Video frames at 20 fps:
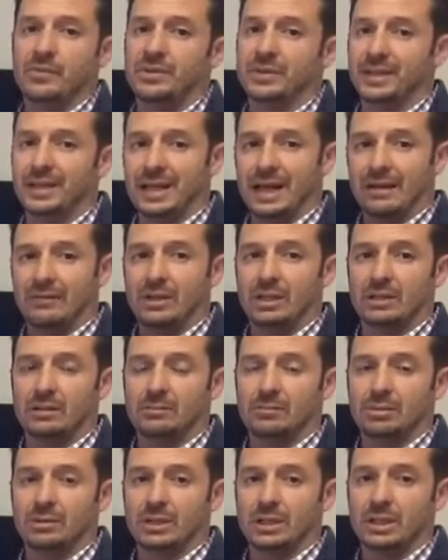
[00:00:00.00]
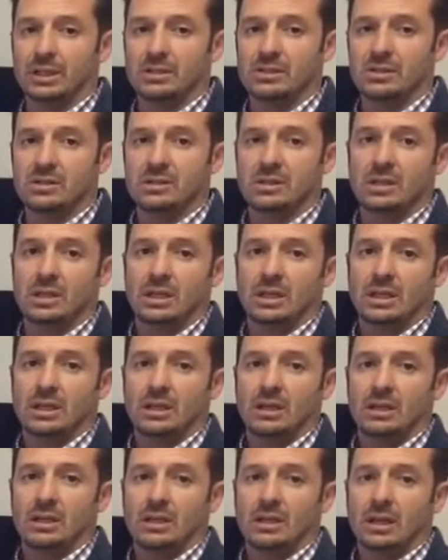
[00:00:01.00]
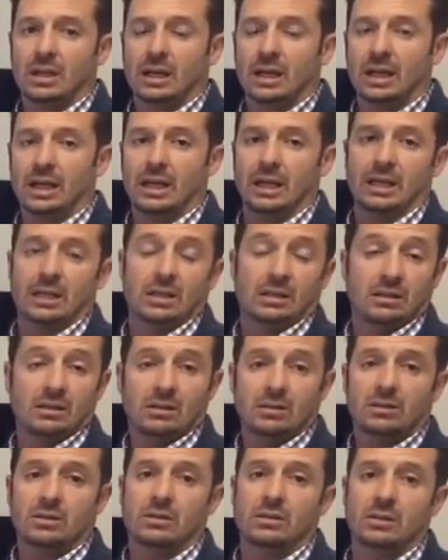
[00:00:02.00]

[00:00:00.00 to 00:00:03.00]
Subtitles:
didn't have any complaints, and